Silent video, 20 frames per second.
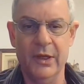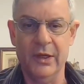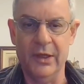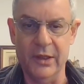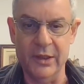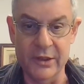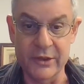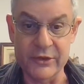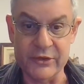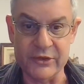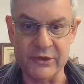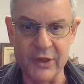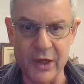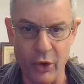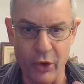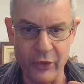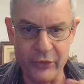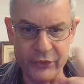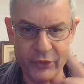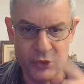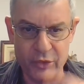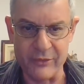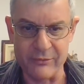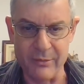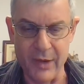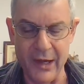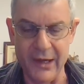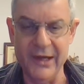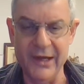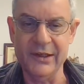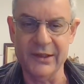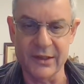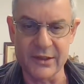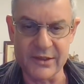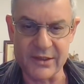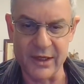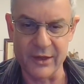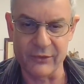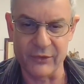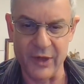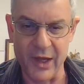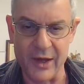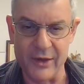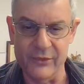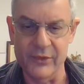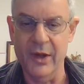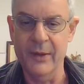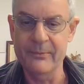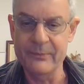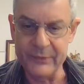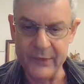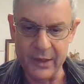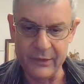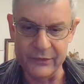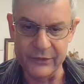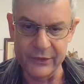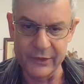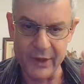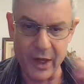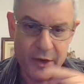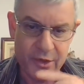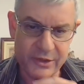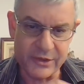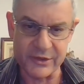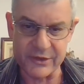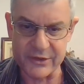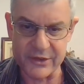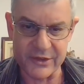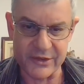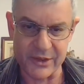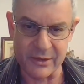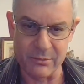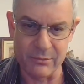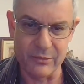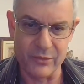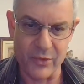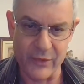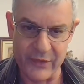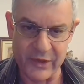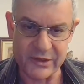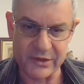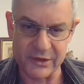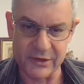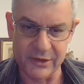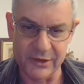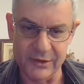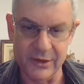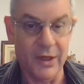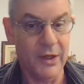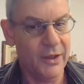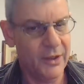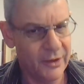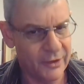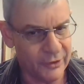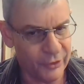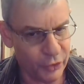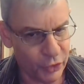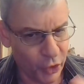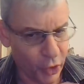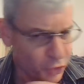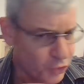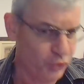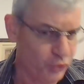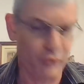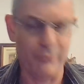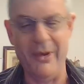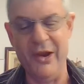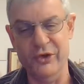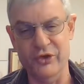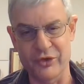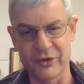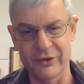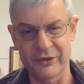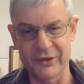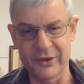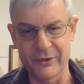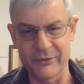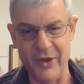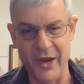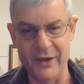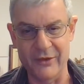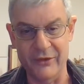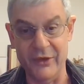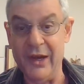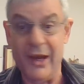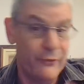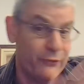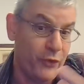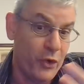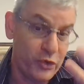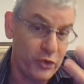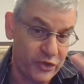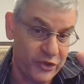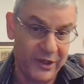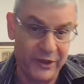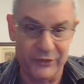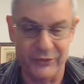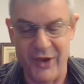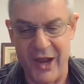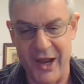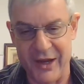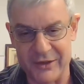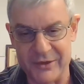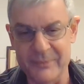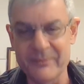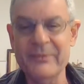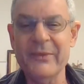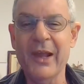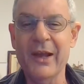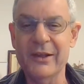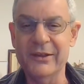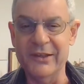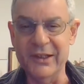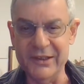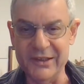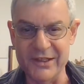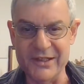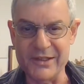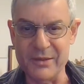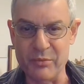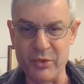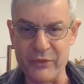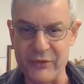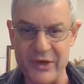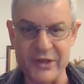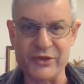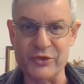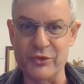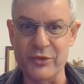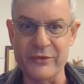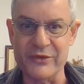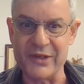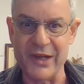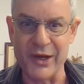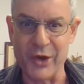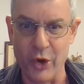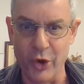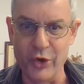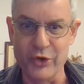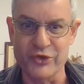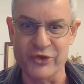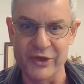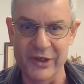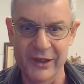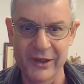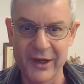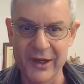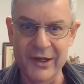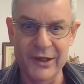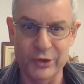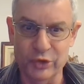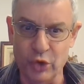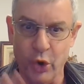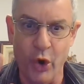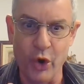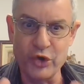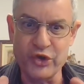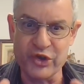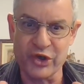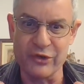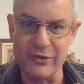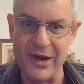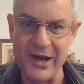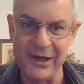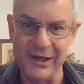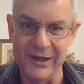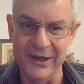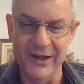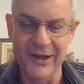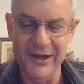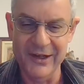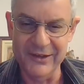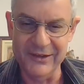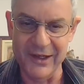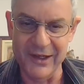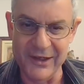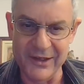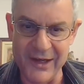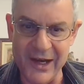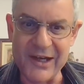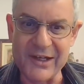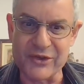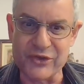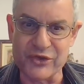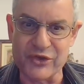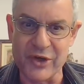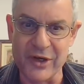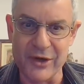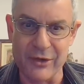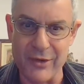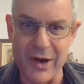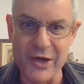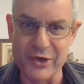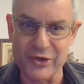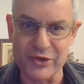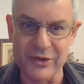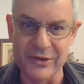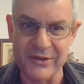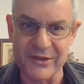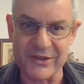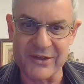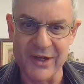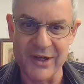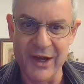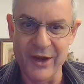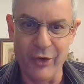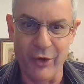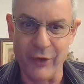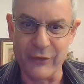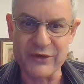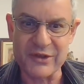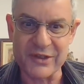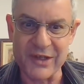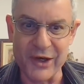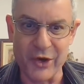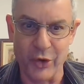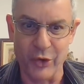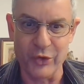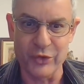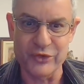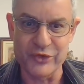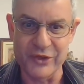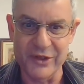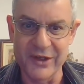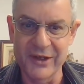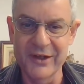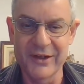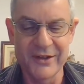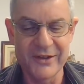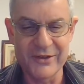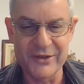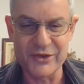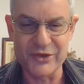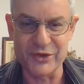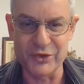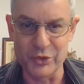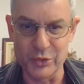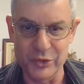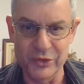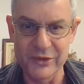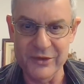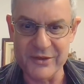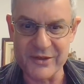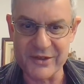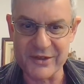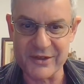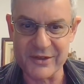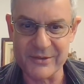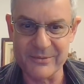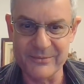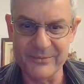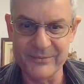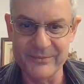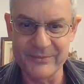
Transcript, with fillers: He is the author of Malignant Self-Love, Narcissism Revisited, not to mention the unfortunate fact that he is a professor of psychology, torturing the next generations of psychology students.